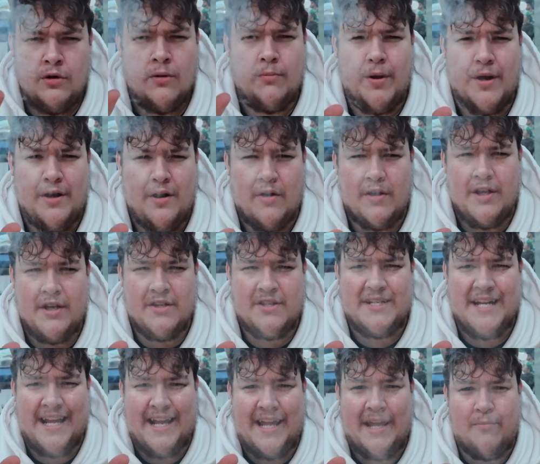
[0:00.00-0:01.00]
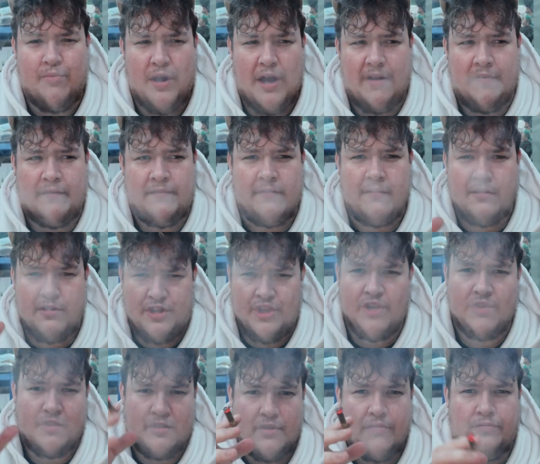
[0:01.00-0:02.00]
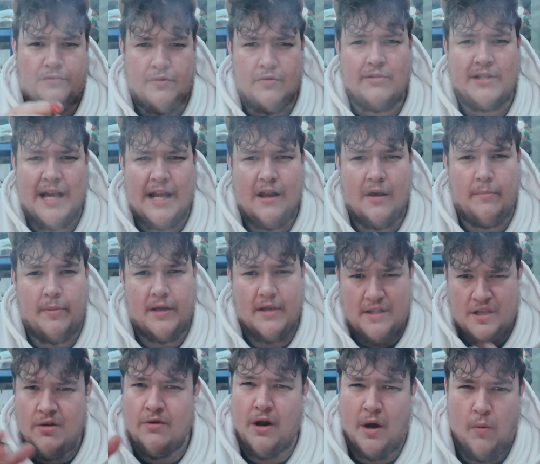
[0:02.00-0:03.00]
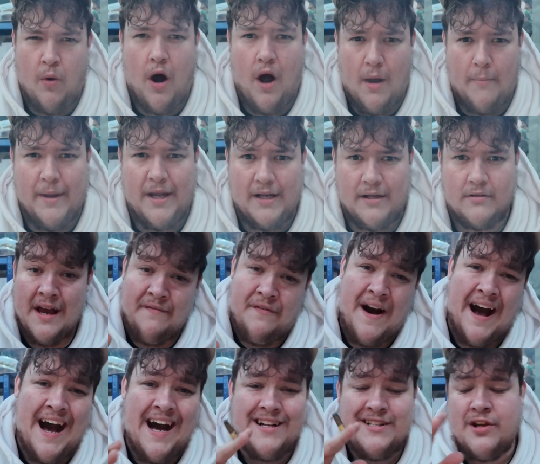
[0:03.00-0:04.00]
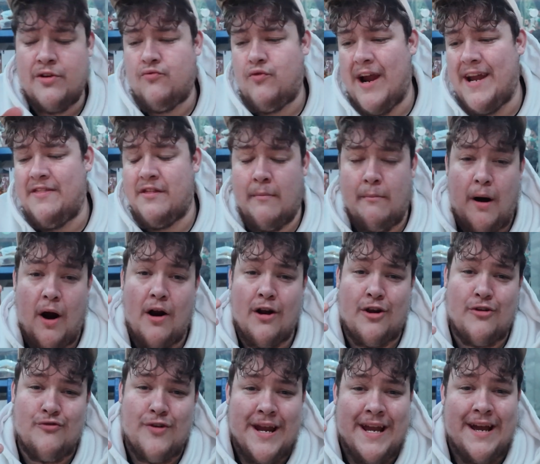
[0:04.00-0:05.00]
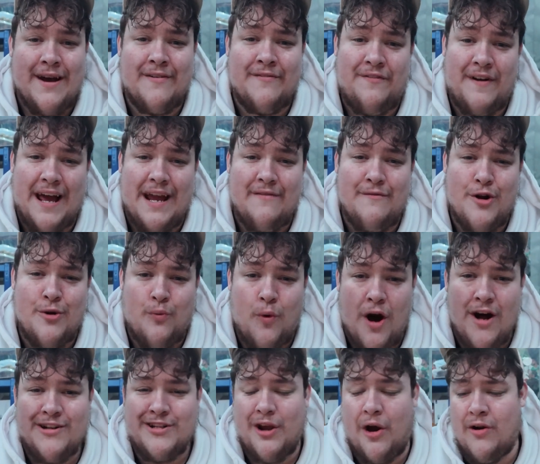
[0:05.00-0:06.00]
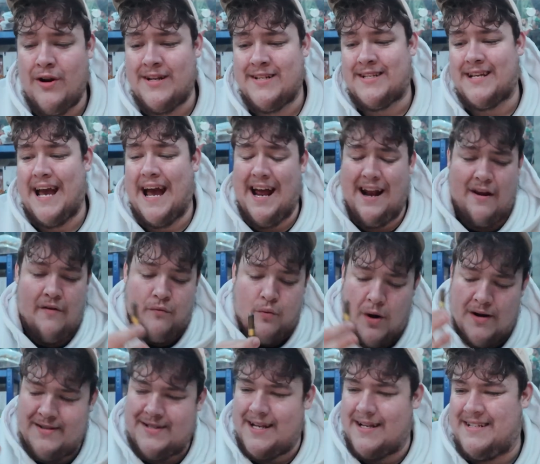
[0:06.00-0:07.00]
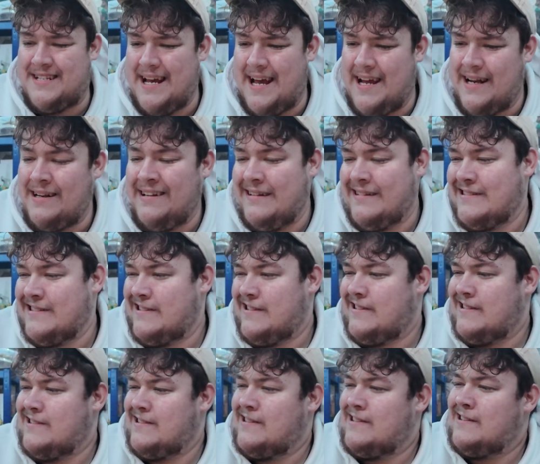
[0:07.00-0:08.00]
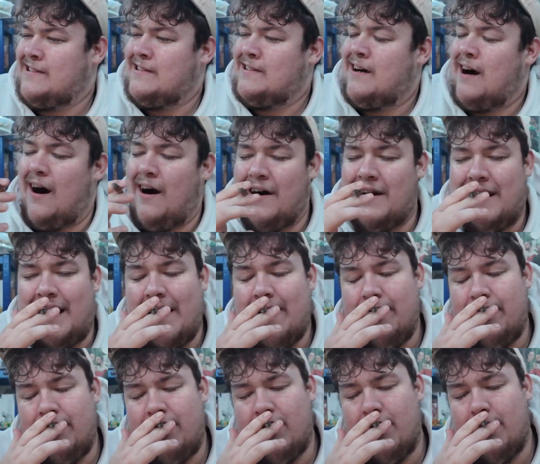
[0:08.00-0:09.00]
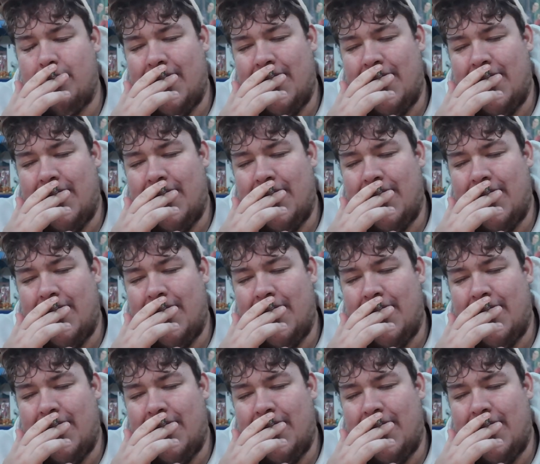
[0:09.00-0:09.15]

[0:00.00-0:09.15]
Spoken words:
But not your stinky breath, just the frutella bit, you know what I mean. If I had to rate the margarita flavoured ones on a scale of 1 to 10, I'd give them